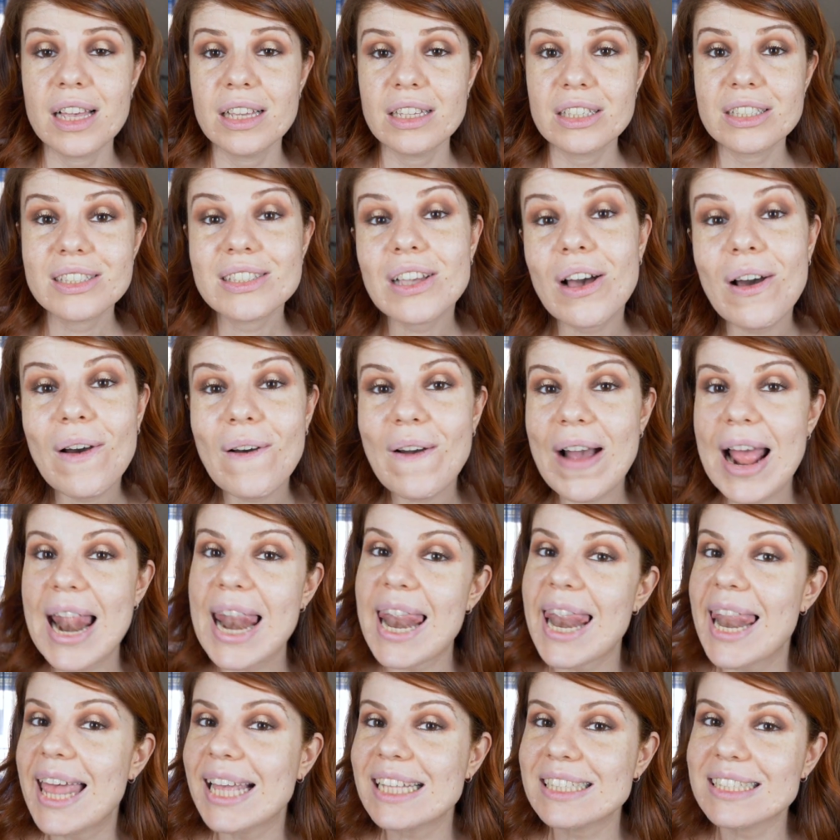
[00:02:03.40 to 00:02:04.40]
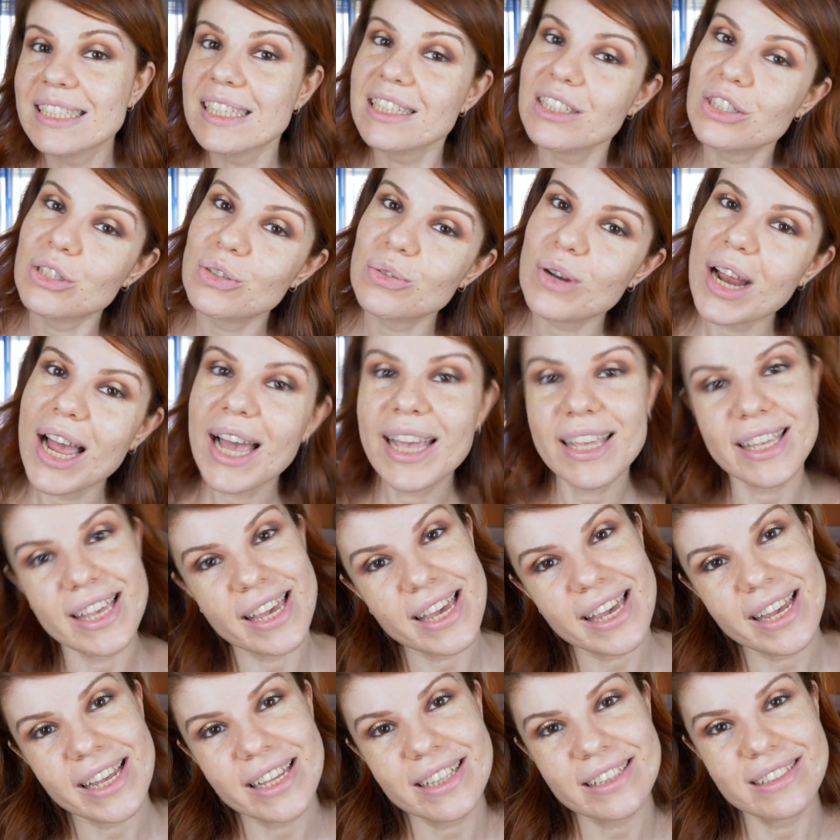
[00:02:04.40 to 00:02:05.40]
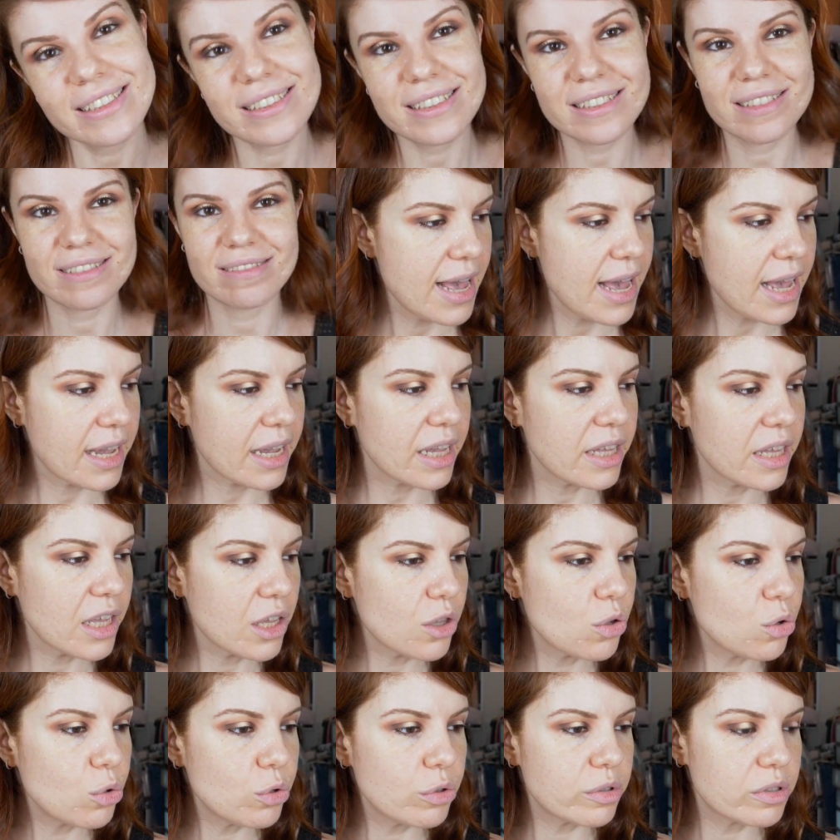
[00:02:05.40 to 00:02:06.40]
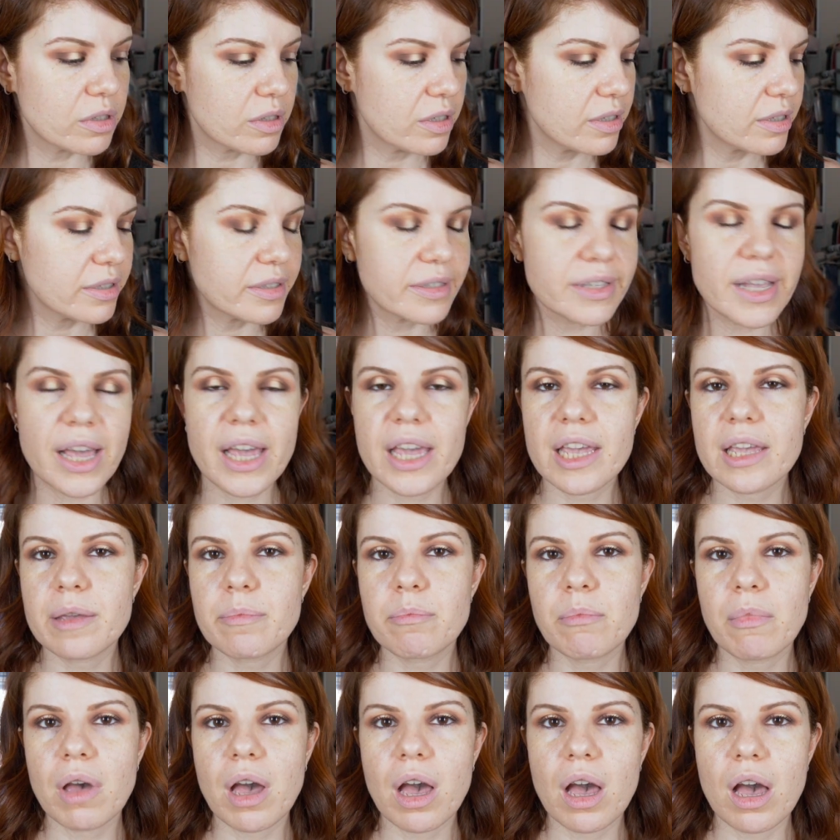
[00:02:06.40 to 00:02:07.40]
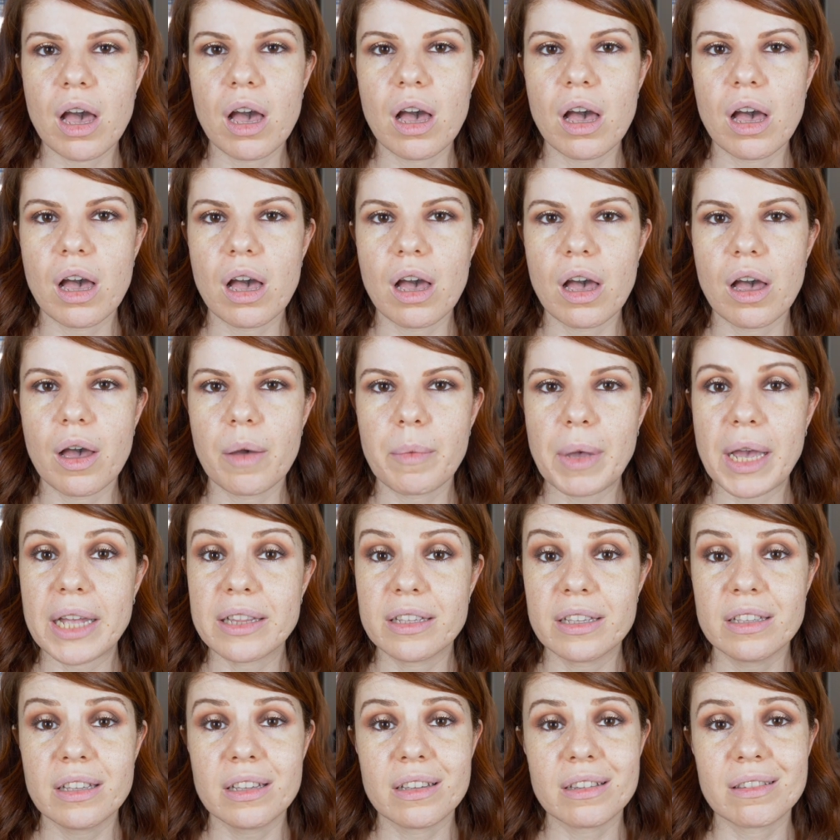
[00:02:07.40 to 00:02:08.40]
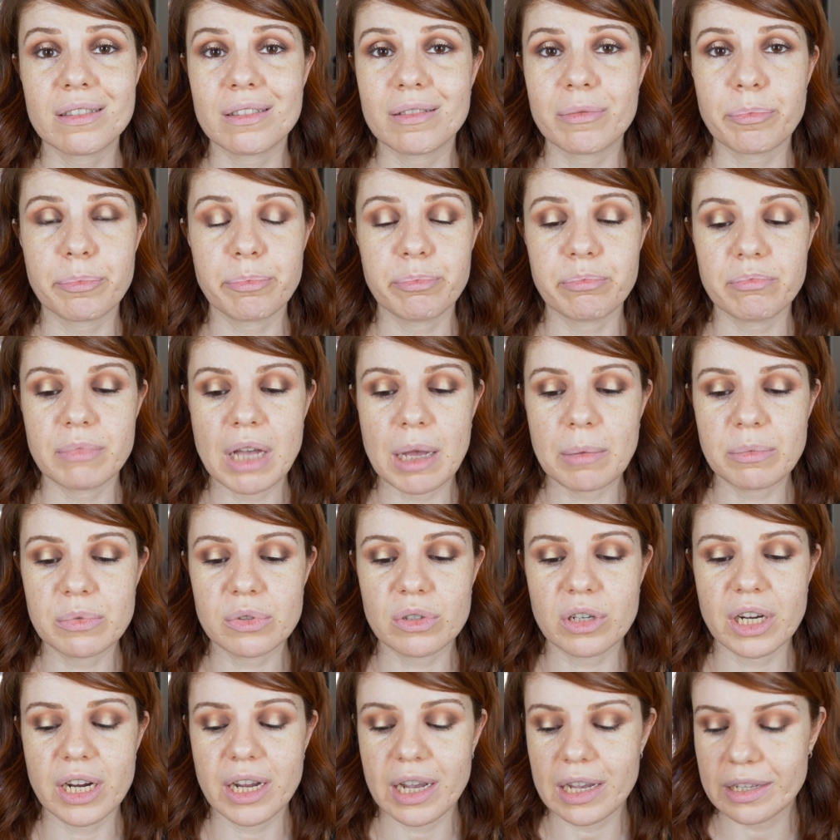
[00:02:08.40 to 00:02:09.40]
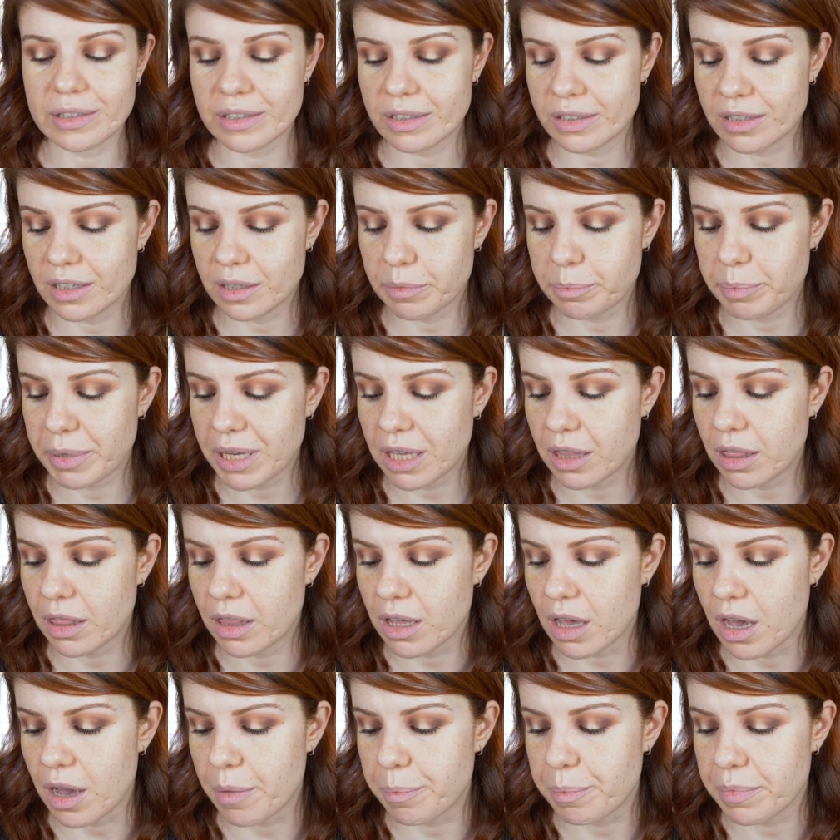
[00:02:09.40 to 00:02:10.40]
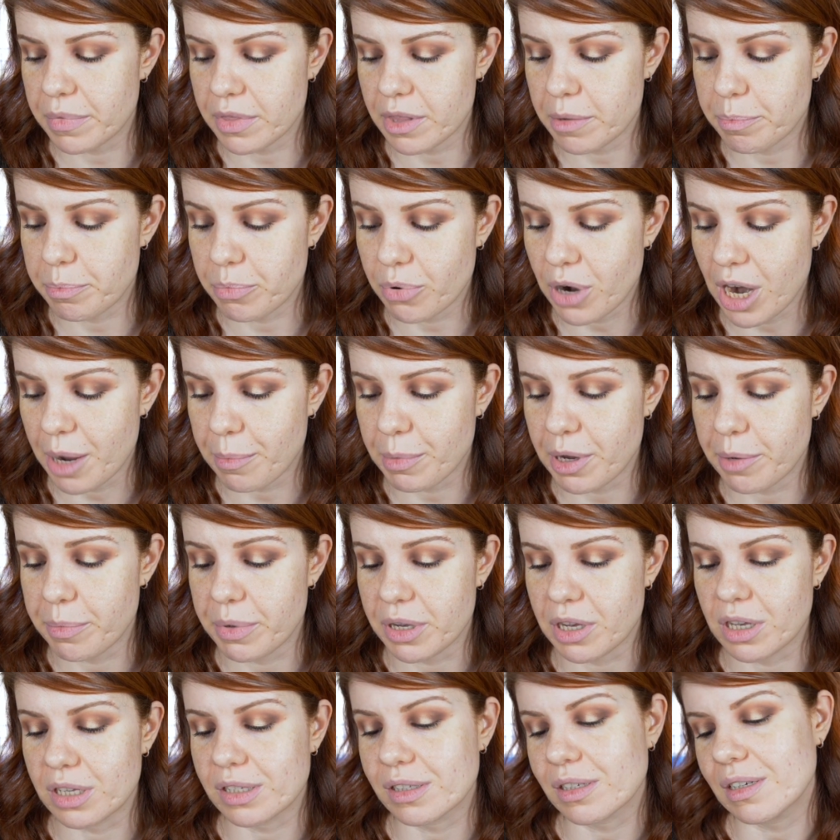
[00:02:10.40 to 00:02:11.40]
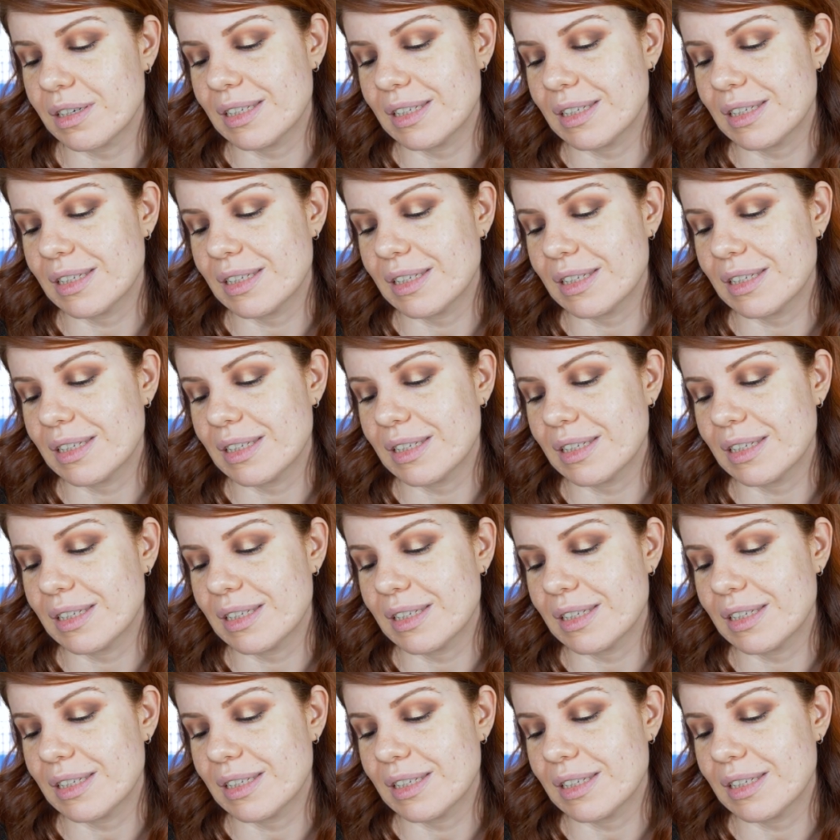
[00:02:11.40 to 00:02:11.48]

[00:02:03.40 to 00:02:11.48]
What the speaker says: So let's try it. I gotta use the same, I'm sorry, I didn't pick the primer because